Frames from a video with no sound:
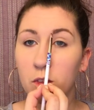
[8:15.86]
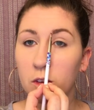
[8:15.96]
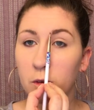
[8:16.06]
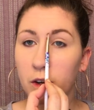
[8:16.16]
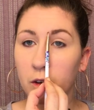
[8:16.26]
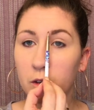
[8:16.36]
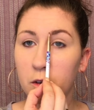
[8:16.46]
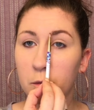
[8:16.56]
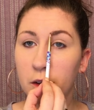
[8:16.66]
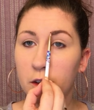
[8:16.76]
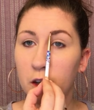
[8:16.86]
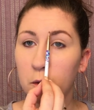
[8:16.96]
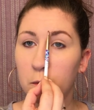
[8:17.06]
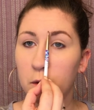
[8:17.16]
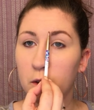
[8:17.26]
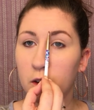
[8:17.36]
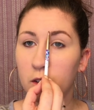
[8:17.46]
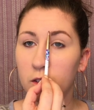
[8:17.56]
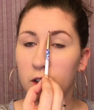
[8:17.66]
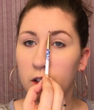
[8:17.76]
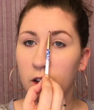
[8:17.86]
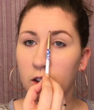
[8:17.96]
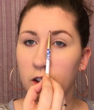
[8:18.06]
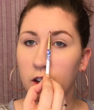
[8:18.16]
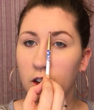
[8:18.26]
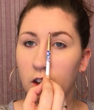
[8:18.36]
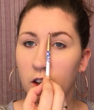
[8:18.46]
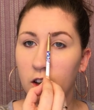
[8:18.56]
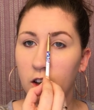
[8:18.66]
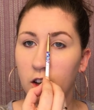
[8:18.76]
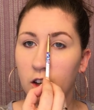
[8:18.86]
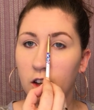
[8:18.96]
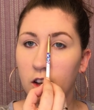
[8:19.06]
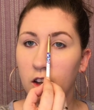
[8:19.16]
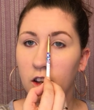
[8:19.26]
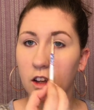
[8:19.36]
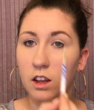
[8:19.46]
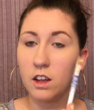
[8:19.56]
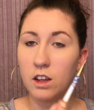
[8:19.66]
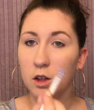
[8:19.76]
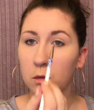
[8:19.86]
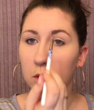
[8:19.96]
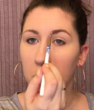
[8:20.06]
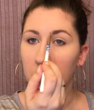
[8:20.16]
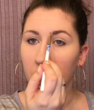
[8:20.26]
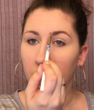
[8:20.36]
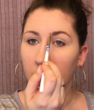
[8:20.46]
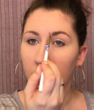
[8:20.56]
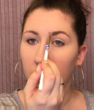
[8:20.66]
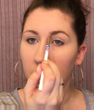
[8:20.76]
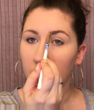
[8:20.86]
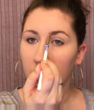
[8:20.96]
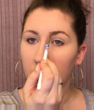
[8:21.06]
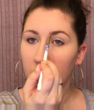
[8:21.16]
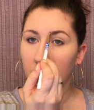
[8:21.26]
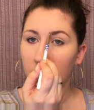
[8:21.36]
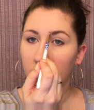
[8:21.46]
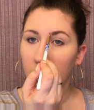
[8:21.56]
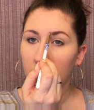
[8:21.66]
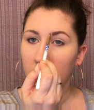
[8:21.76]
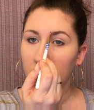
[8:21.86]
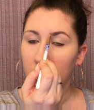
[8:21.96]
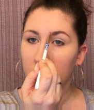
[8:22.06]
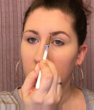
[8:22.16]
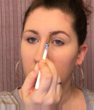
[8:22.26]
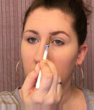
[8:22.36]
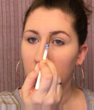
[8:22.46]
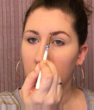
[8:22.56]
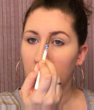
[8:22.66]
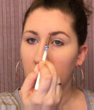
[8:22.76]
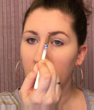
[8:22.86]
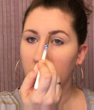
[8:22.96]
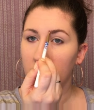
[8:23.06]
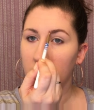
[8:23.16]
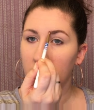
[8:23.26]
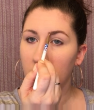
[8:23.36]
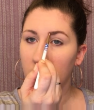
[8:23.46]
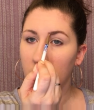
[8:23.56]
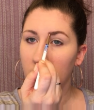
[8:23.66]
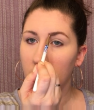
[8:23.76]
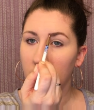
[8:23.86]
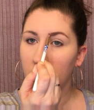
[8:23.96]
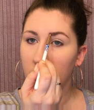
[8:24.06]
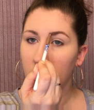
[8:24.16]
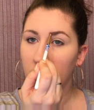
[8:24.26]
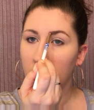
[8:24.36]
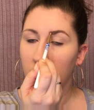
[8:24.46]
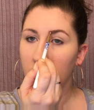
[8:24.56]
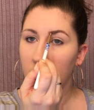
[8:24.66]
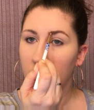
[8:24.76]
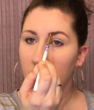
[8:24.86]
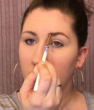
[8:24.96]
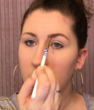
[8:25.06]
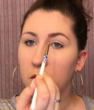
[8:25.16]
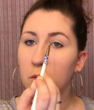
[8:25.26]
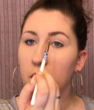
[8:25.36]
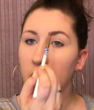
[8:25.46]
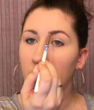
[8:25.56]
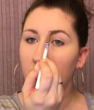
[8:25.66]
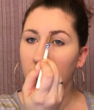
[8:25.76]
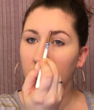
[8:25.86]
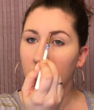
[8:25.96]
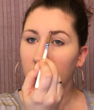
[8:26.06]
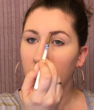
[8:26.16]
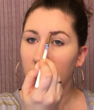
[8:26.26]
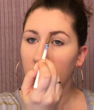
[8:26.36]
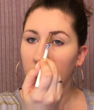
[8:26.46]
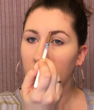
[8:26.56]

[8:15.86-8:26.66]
So when I go to do my shape, you can obviously tell, like, it's supposed to be like out here. So I do my best to bring it out here.